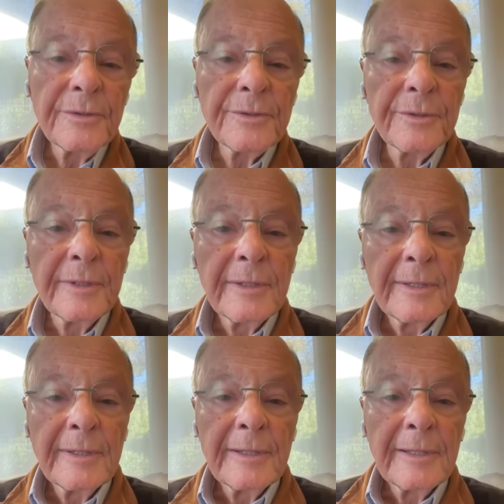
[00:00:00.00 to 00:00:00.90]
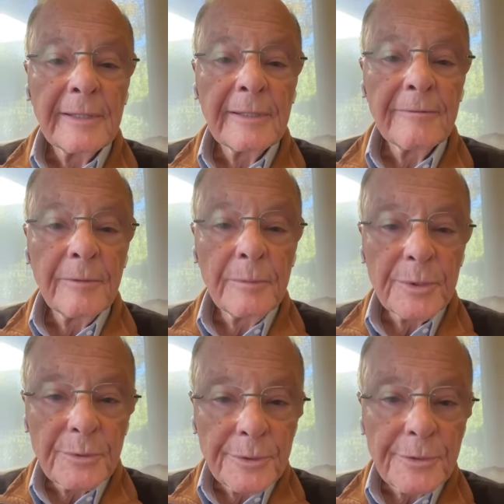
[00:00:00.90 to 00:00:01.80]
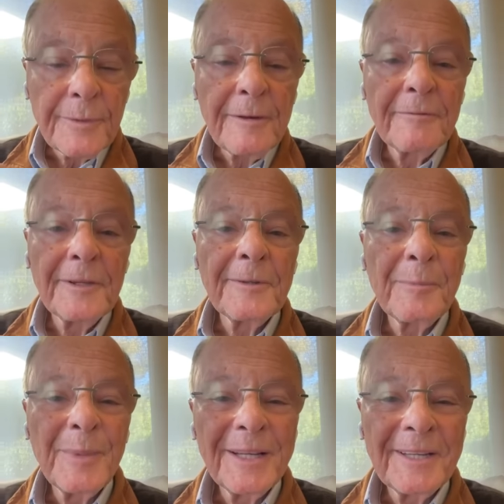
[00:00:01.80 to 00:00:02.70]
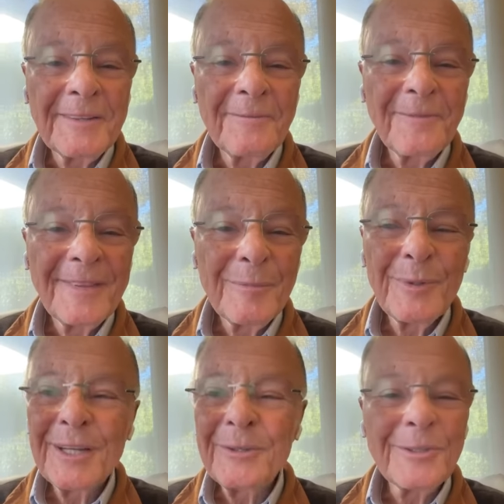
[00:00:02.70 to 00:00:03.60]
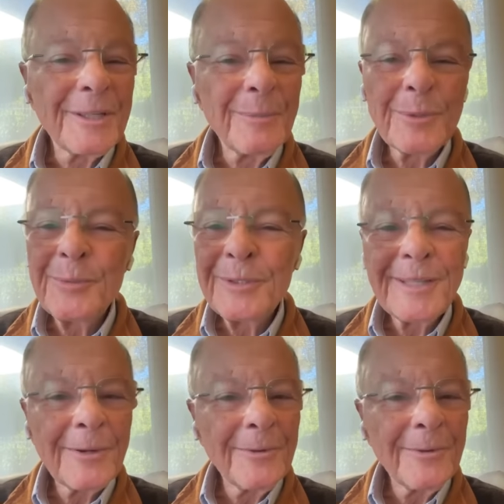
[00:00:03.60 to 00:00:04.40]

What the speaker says: And we are going to see that, we are going to continue seeing that tomorrow,